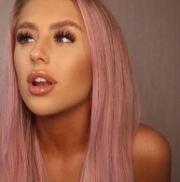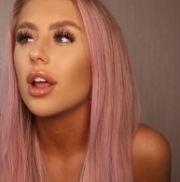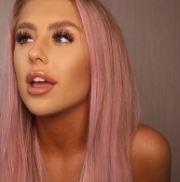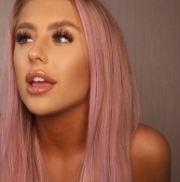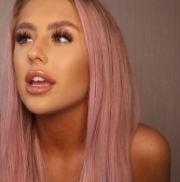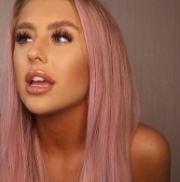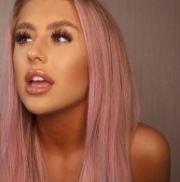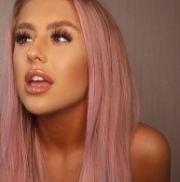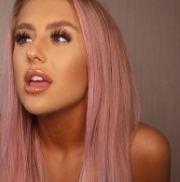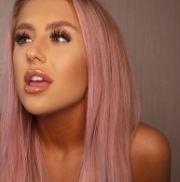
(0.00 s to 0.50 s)

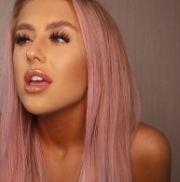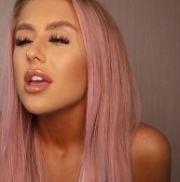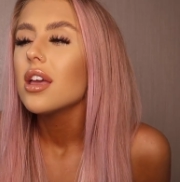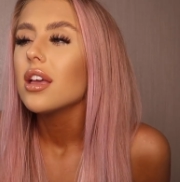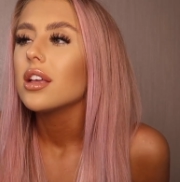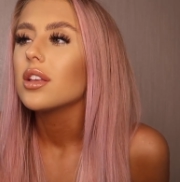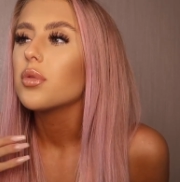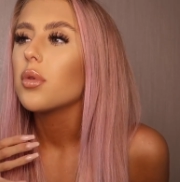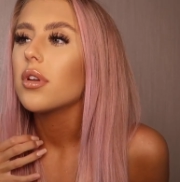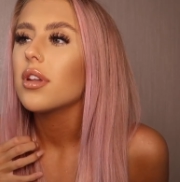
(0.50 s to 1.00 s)
Like
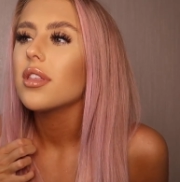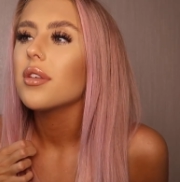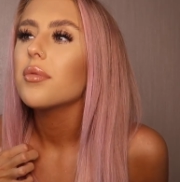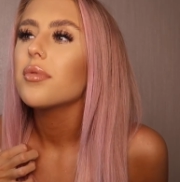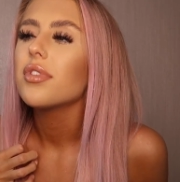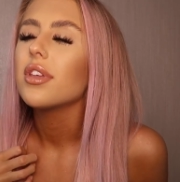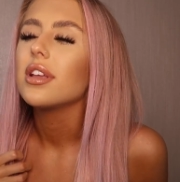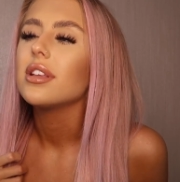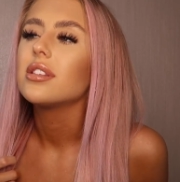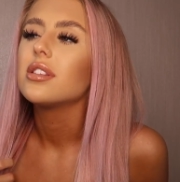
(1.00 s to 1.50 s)
it's one of
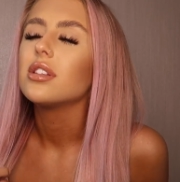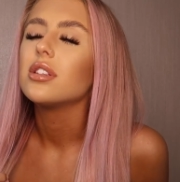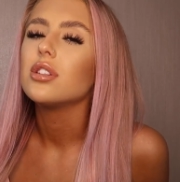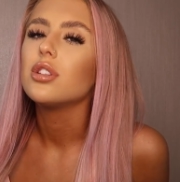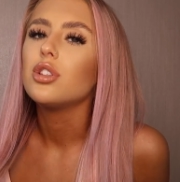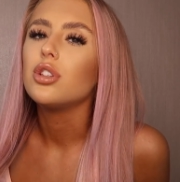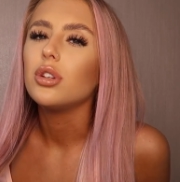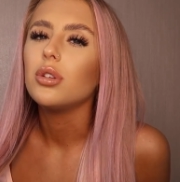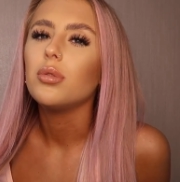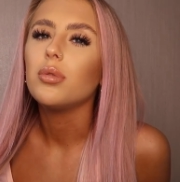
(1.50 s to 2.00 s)
them things
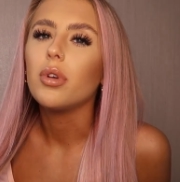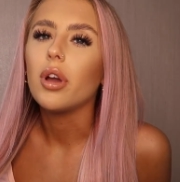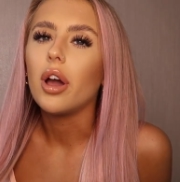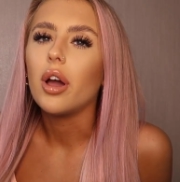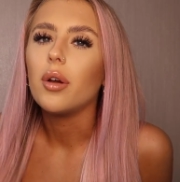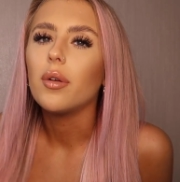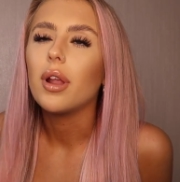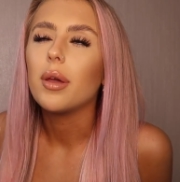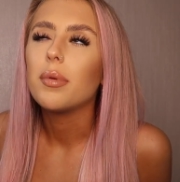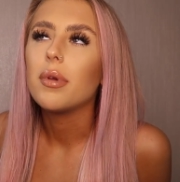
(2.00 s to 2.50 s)
that do
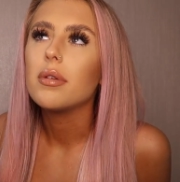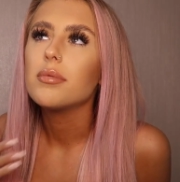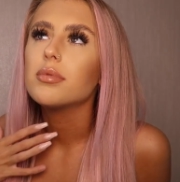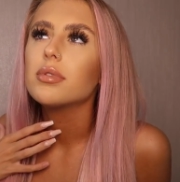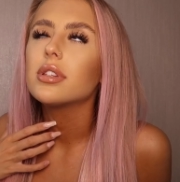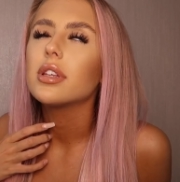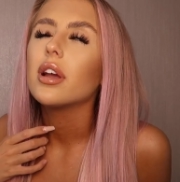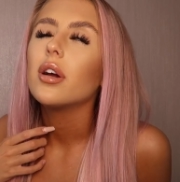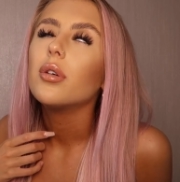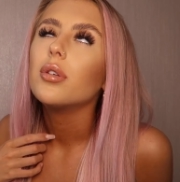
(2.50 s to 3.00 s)
go. Like people
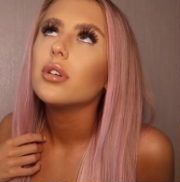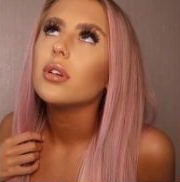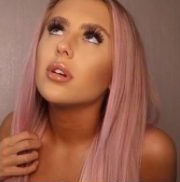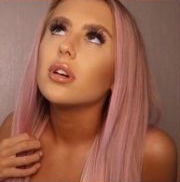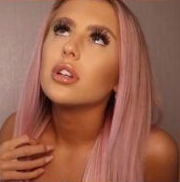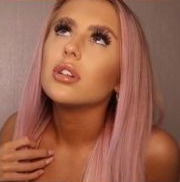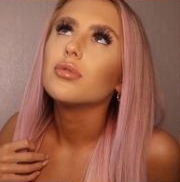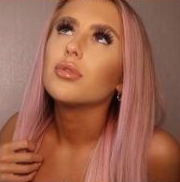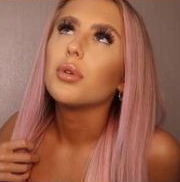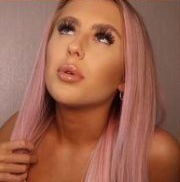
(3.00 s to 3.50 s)
say, oh, you're
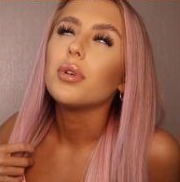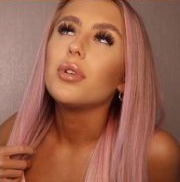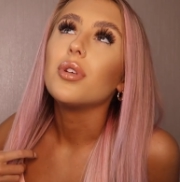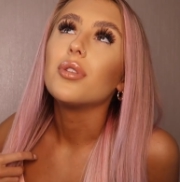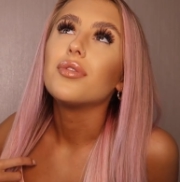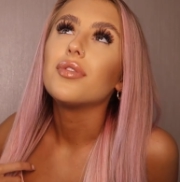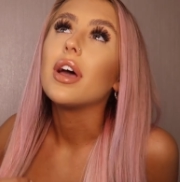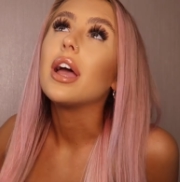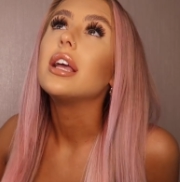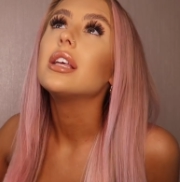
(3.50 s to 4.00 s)
going to ruin
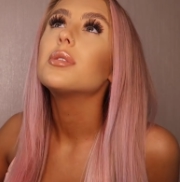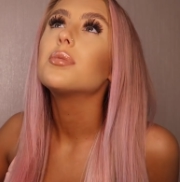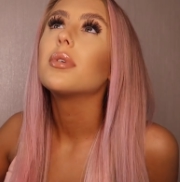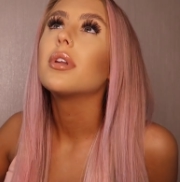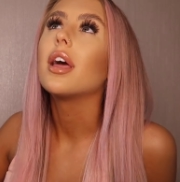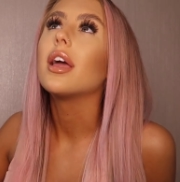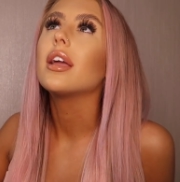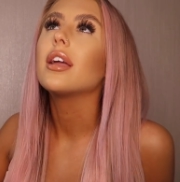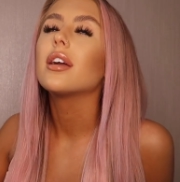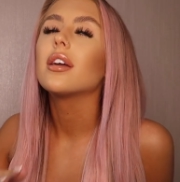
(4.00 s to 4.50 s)
your face, but
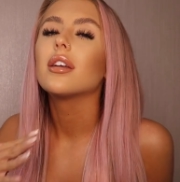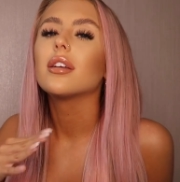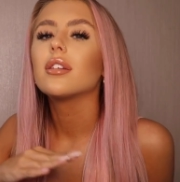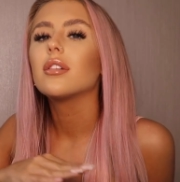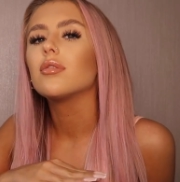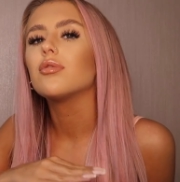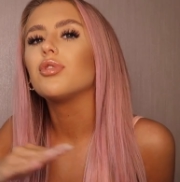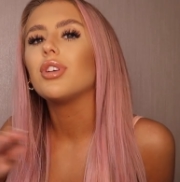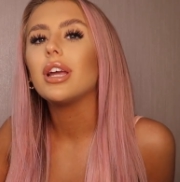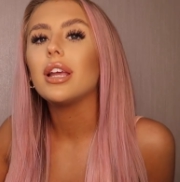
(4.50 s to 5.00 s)
like
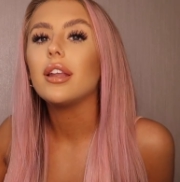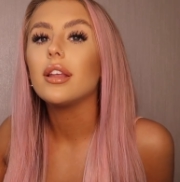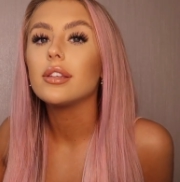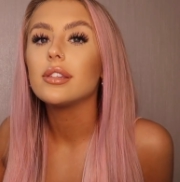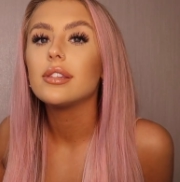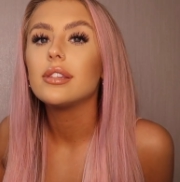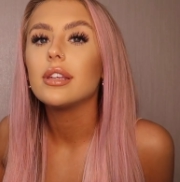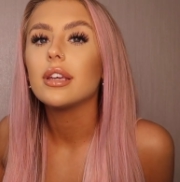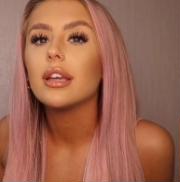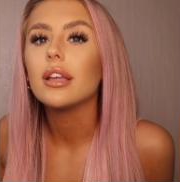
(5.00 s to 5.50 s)

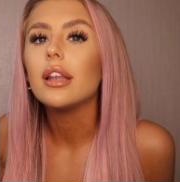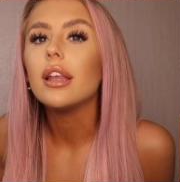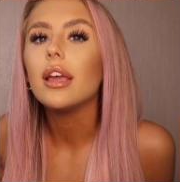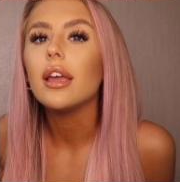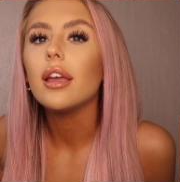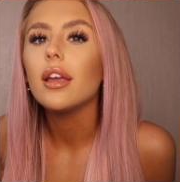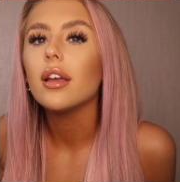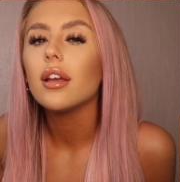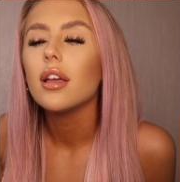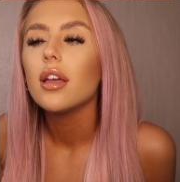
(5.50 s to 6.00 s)

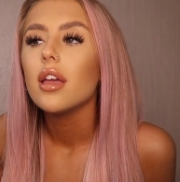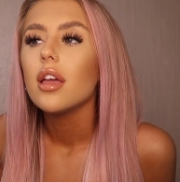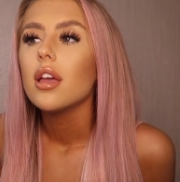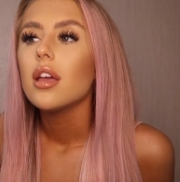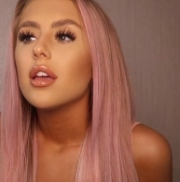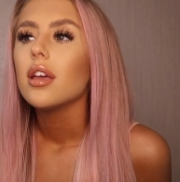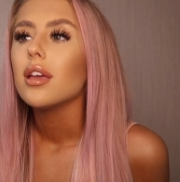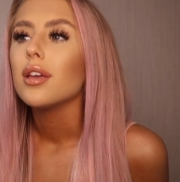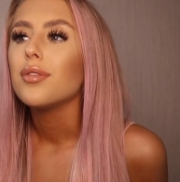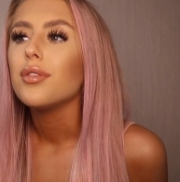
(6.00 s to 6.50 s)
realistically,
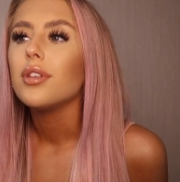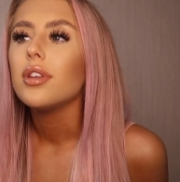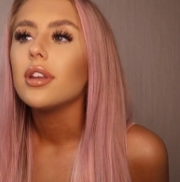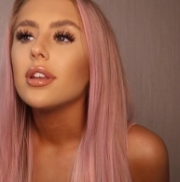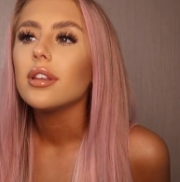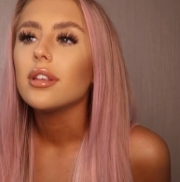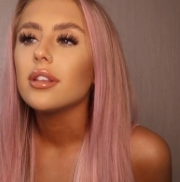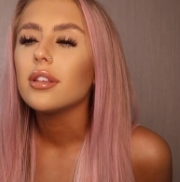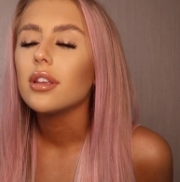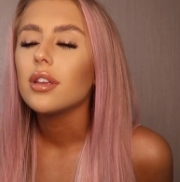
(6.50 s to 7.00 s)
if you
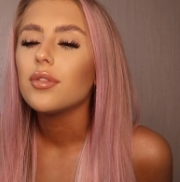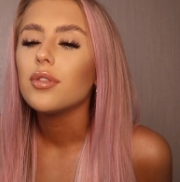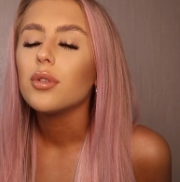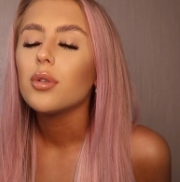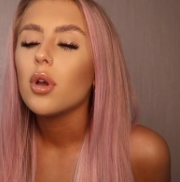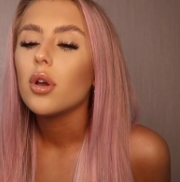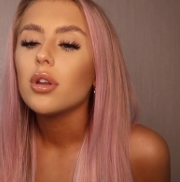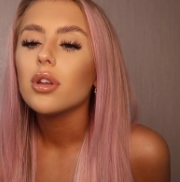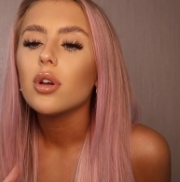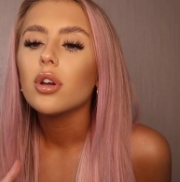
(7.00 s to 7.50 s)
didn't, if
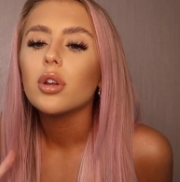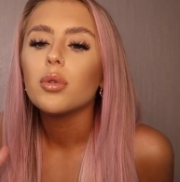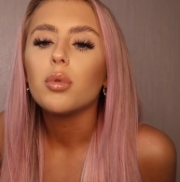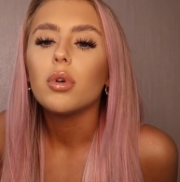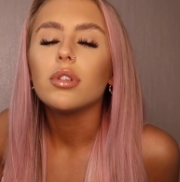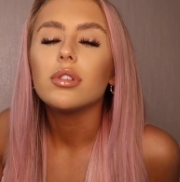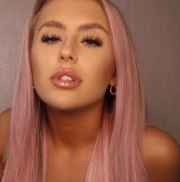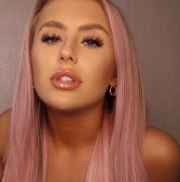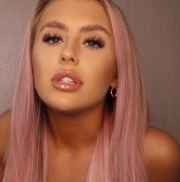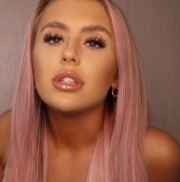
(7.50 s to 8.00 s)
you've only got it
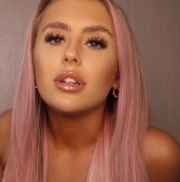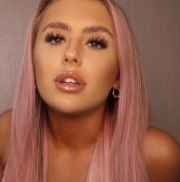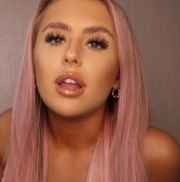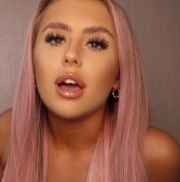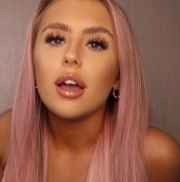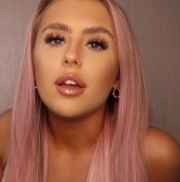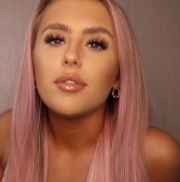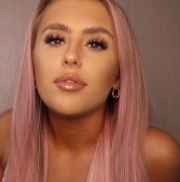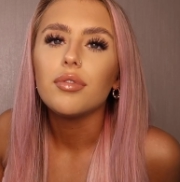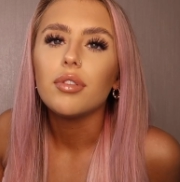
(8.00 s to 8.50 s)
once in your
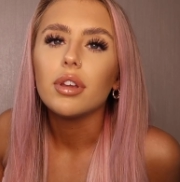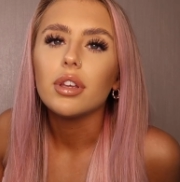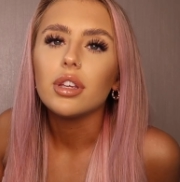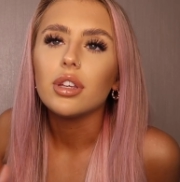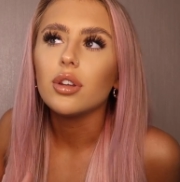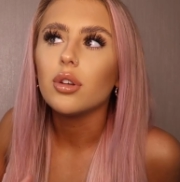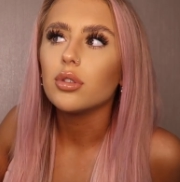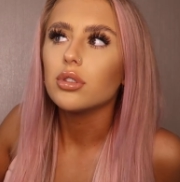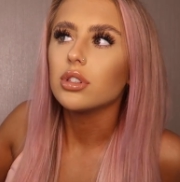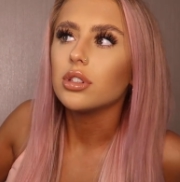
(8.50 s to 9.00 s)
life, like,
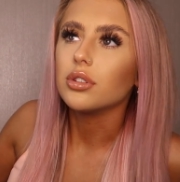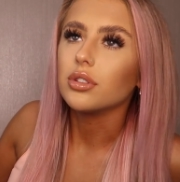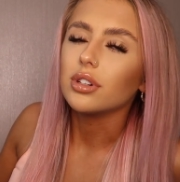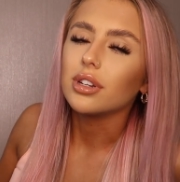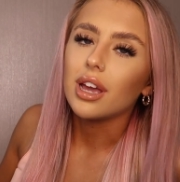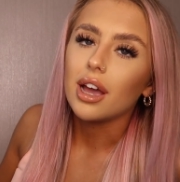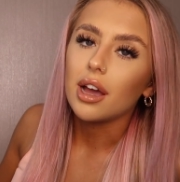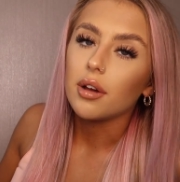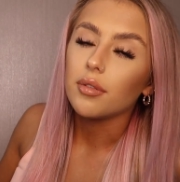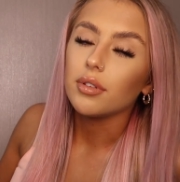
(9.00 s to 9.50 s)
you're not still
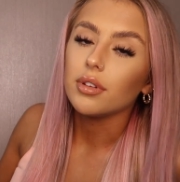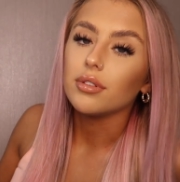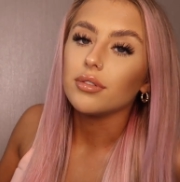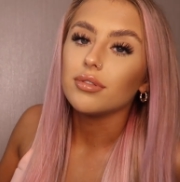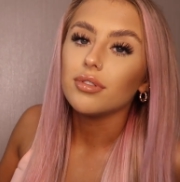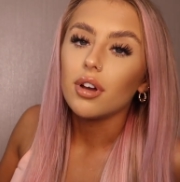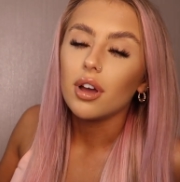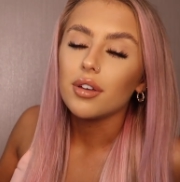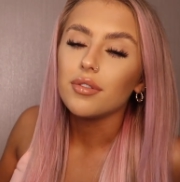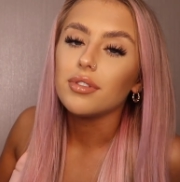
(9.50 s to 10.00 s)
gonna have it in
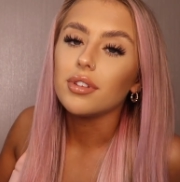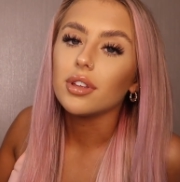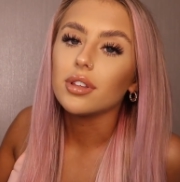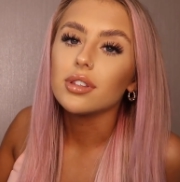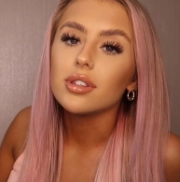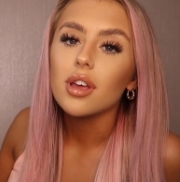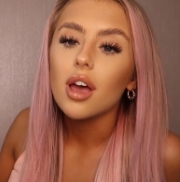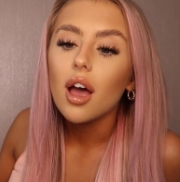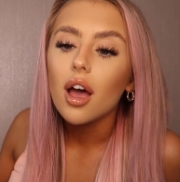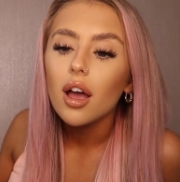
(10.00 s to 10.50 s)
five
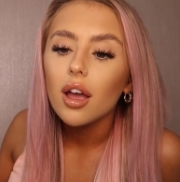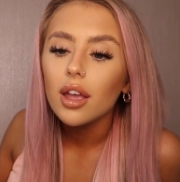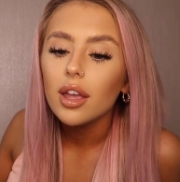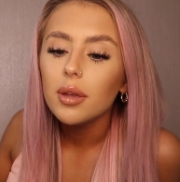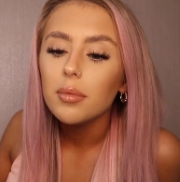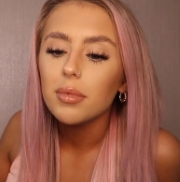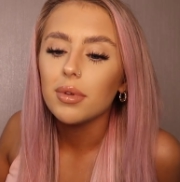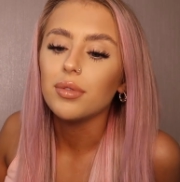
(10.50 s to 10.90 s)
years' time.